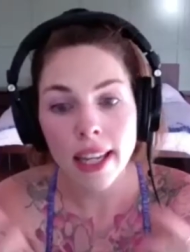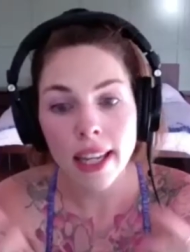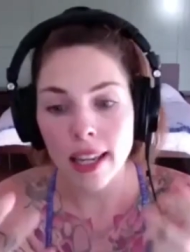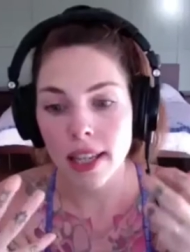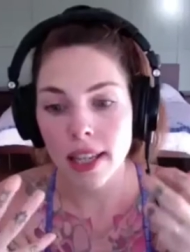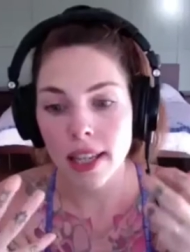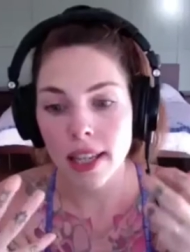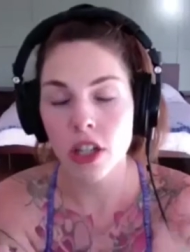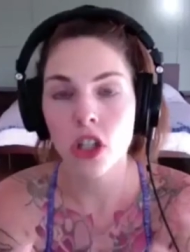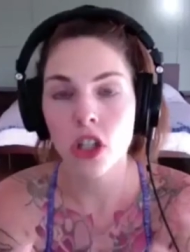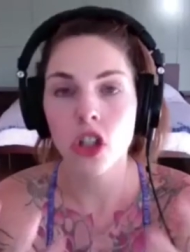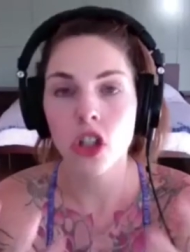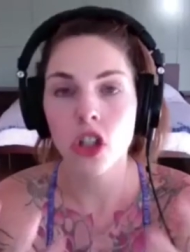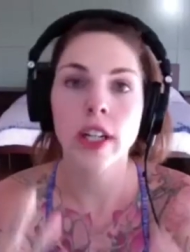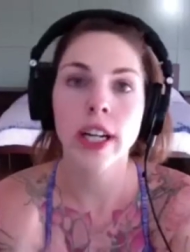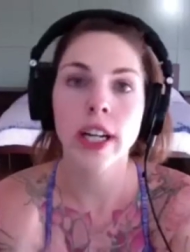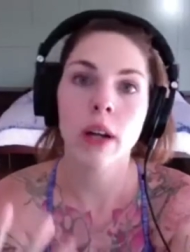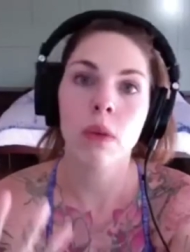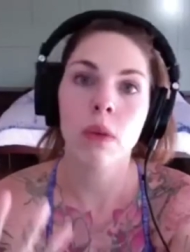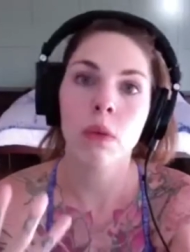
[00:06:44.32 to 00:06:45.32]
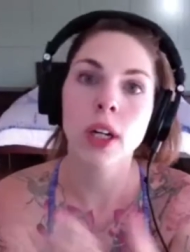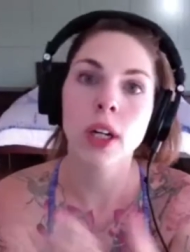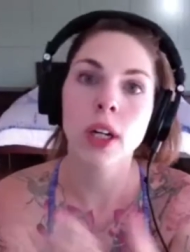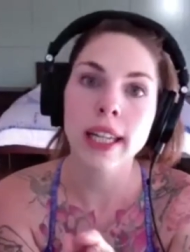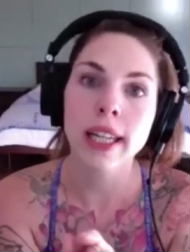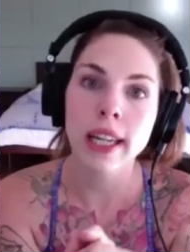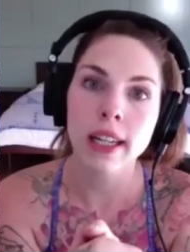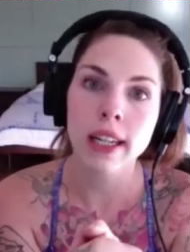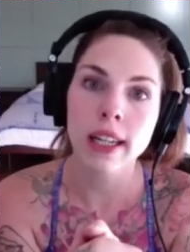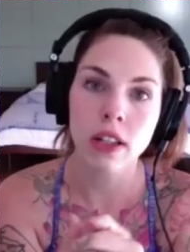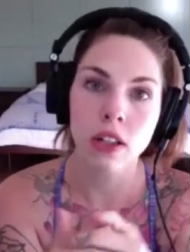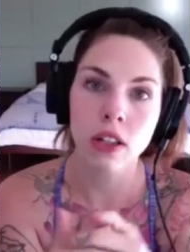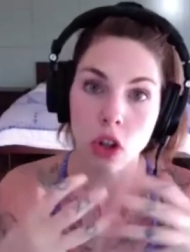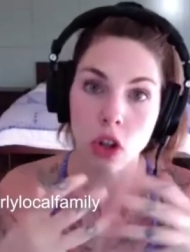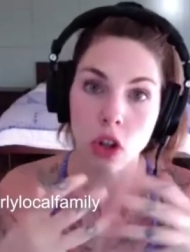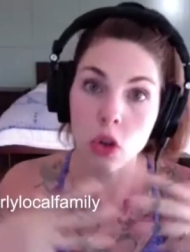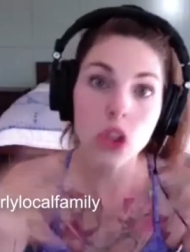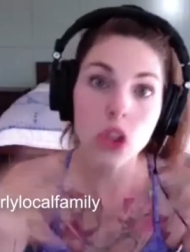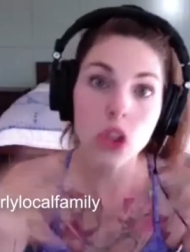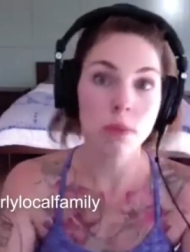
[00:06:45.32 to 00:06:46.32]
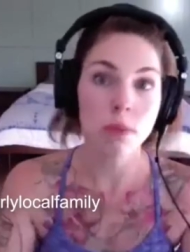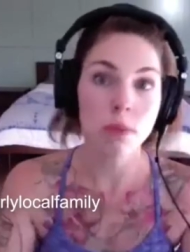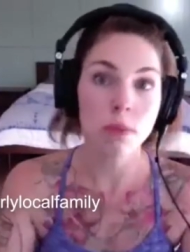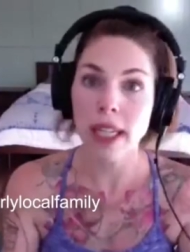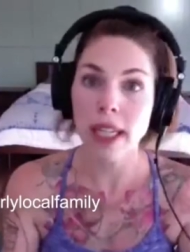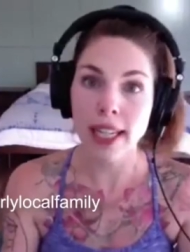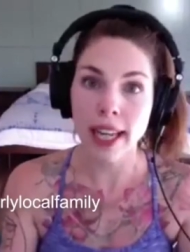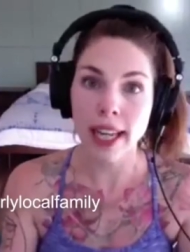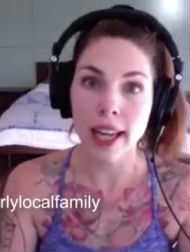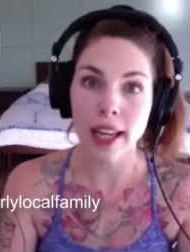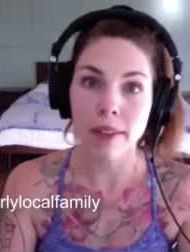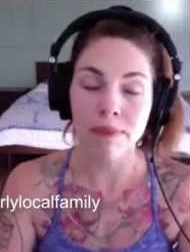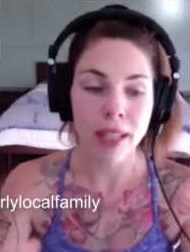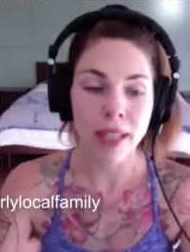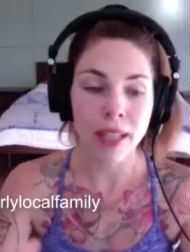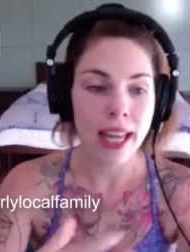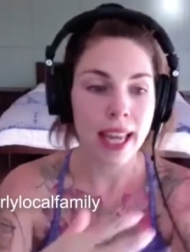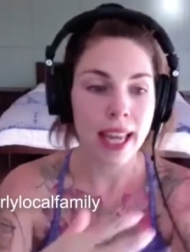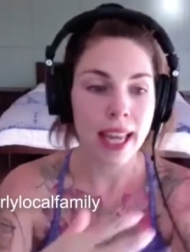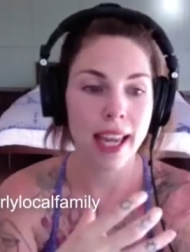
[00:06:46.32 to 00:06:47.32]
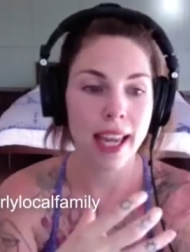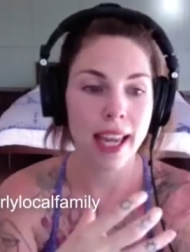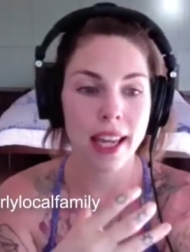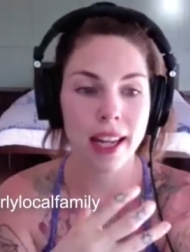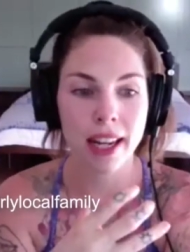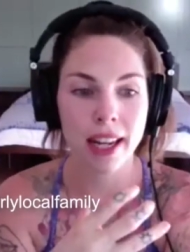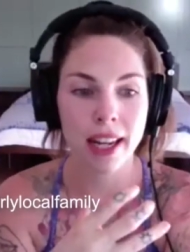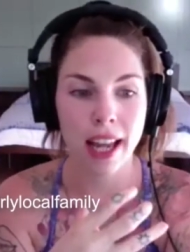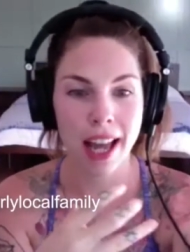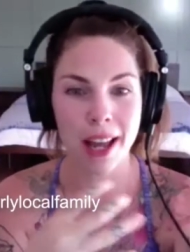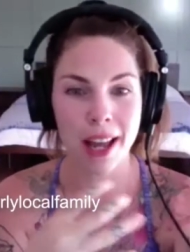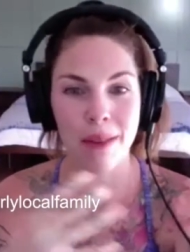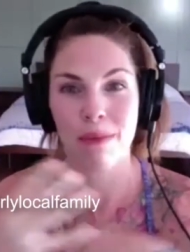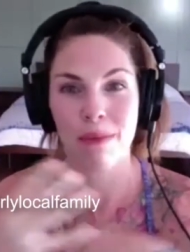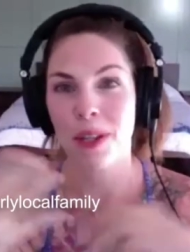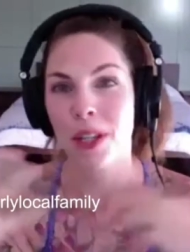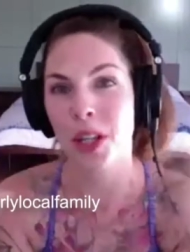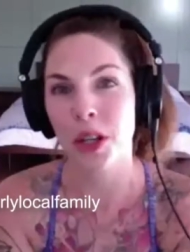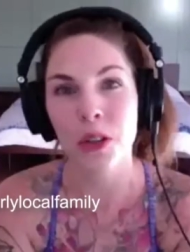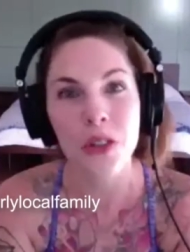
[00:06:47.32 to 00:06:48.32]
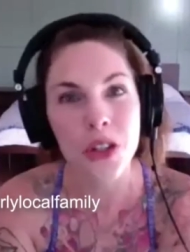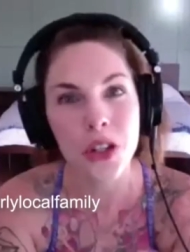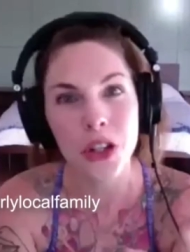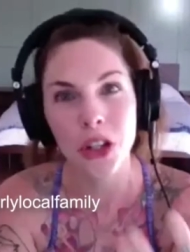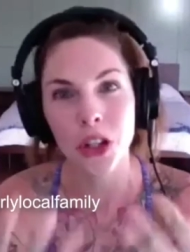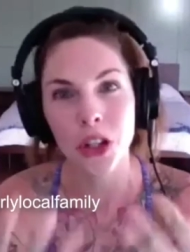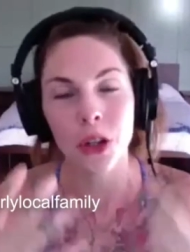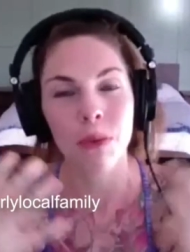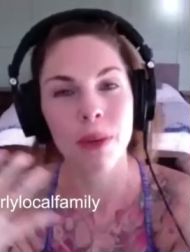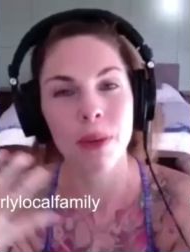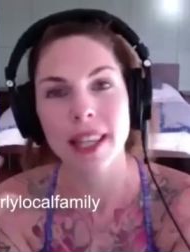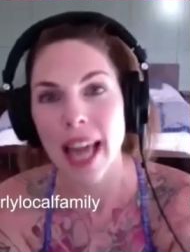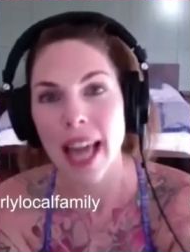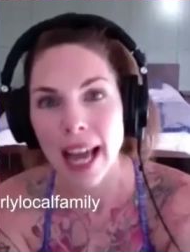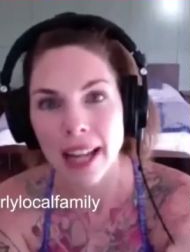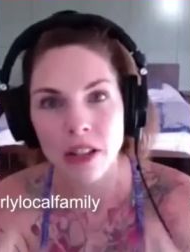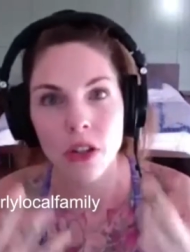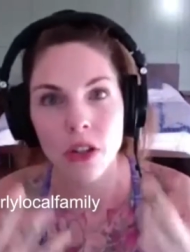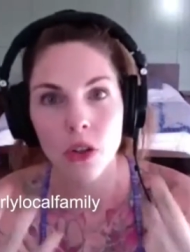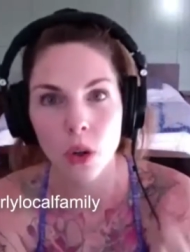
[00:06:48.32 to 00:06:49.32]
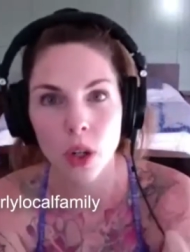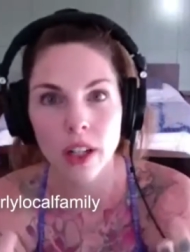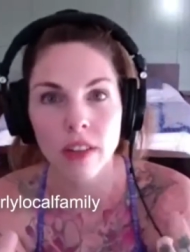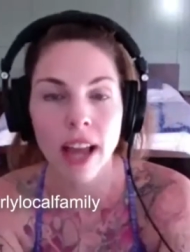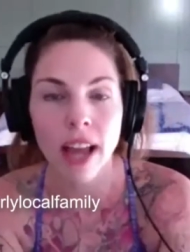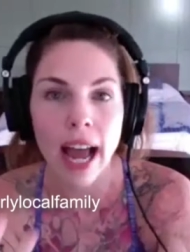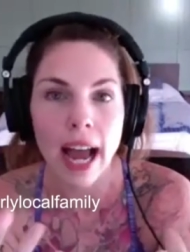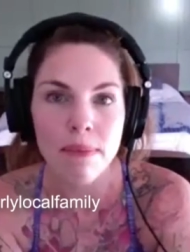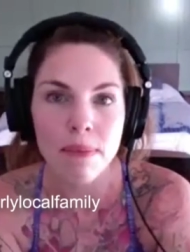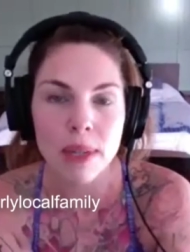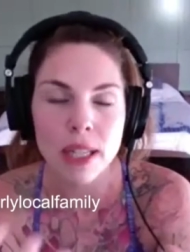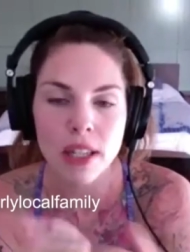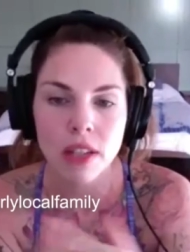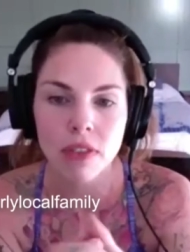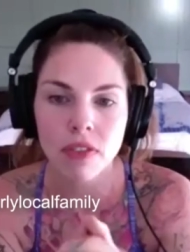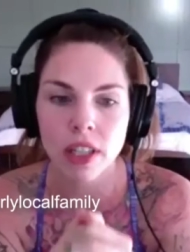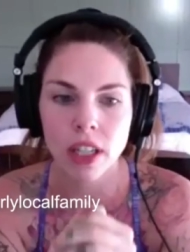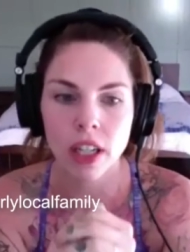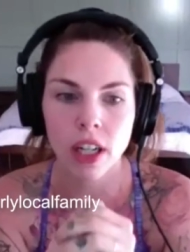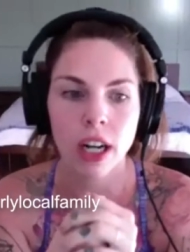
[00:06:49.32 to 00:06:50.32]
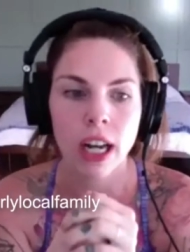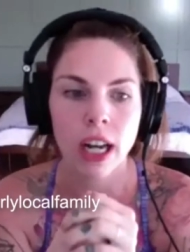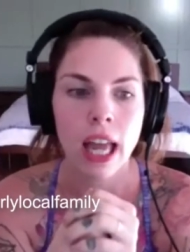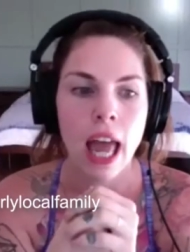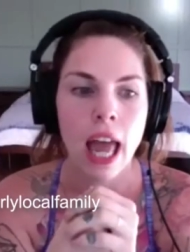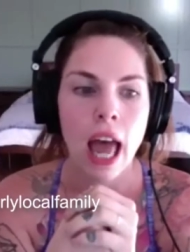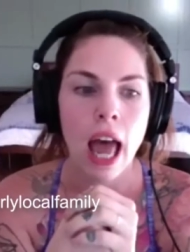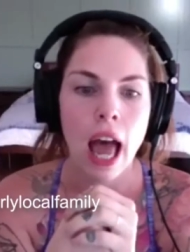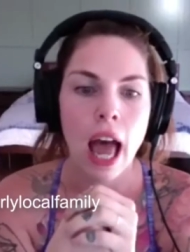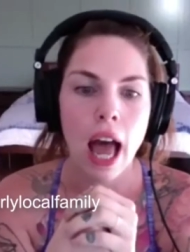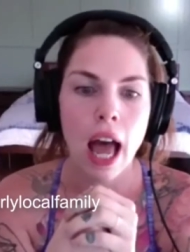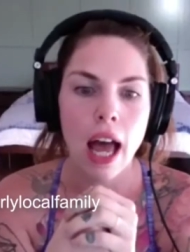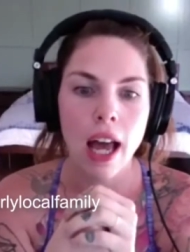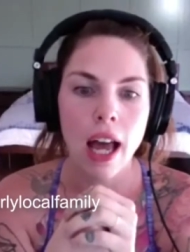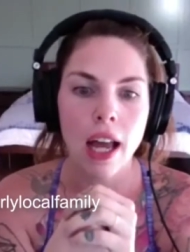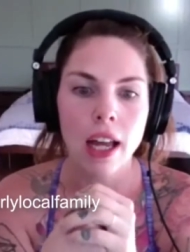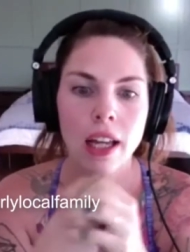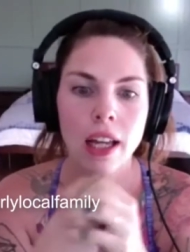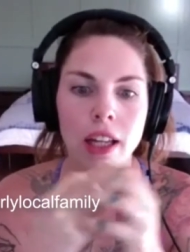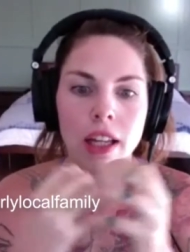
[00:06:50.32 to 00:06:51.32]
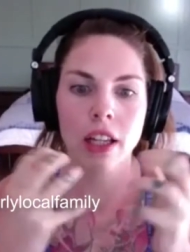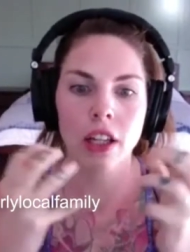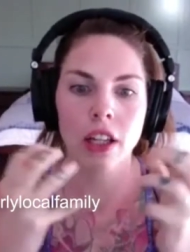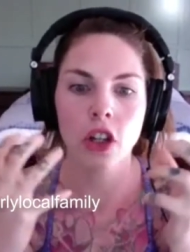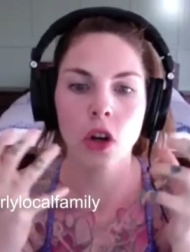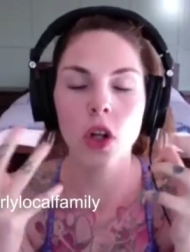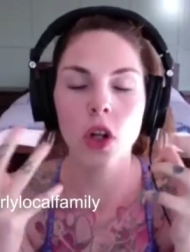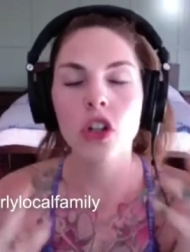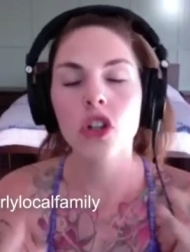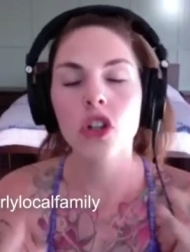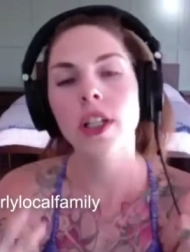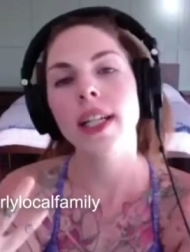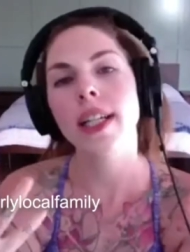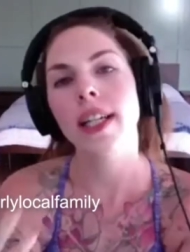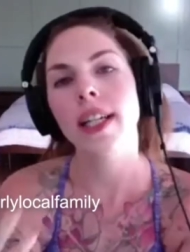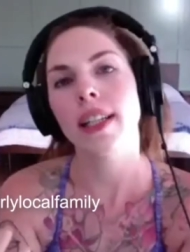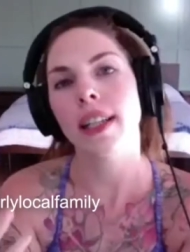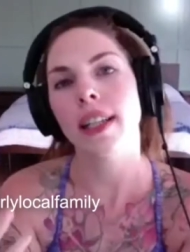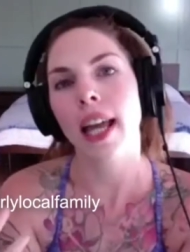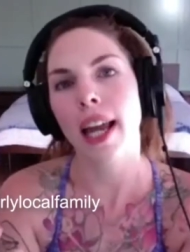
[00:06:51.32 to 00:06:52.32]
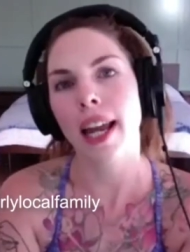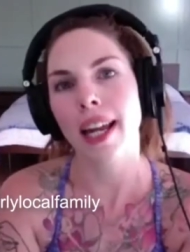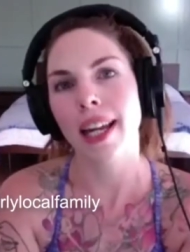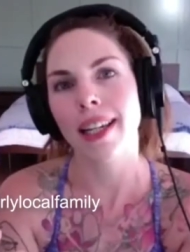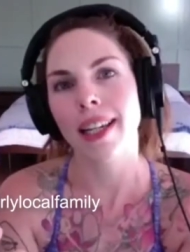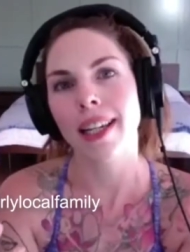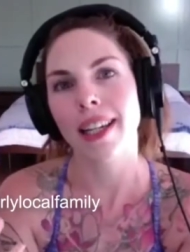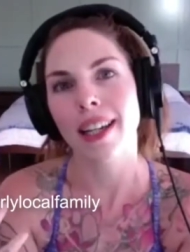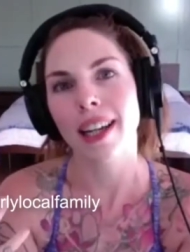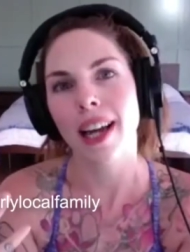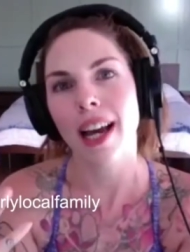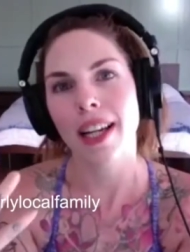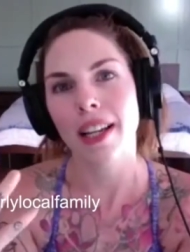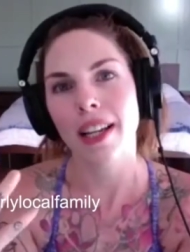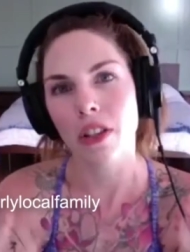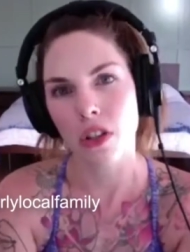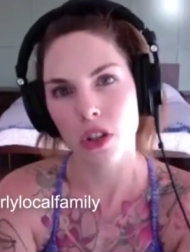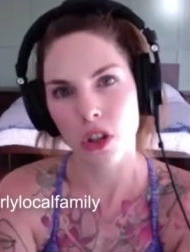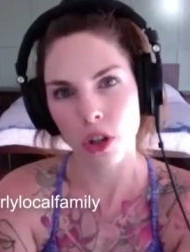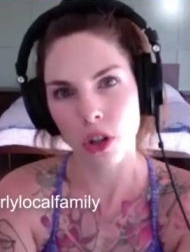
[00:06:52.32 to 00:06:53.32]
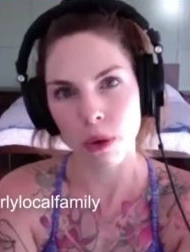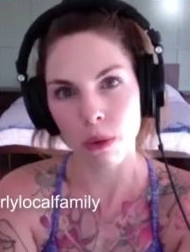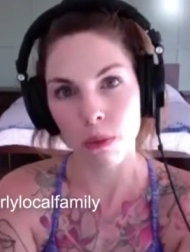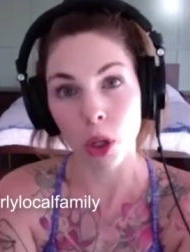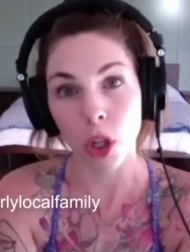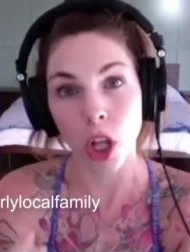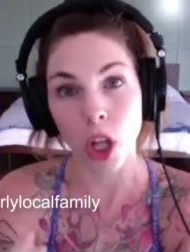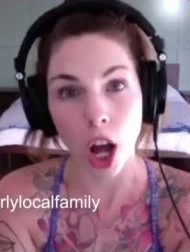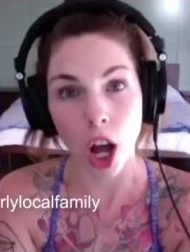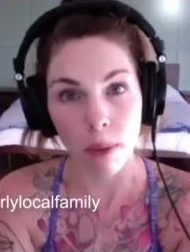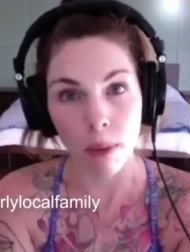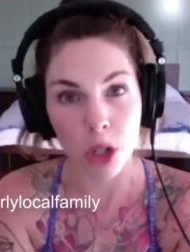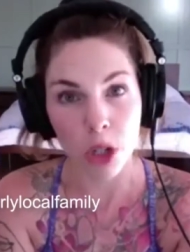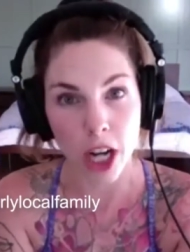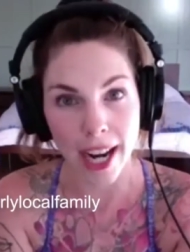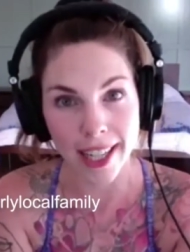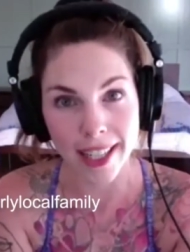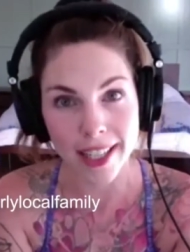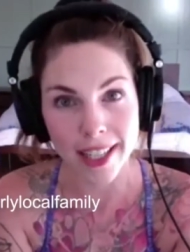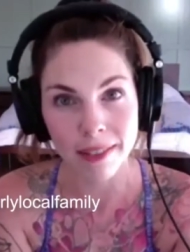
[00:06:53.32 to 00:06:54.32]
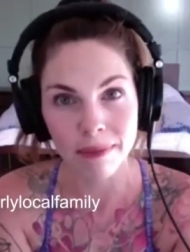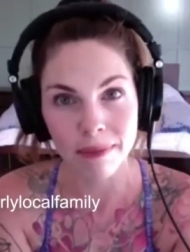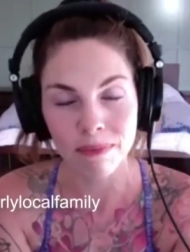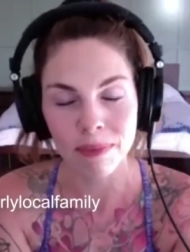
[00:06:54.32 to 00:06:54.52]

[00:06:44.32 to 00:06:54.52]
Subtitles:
in the industry I work in social media, in YouTube and that sort of atmosphere, you're treated like a consumable object.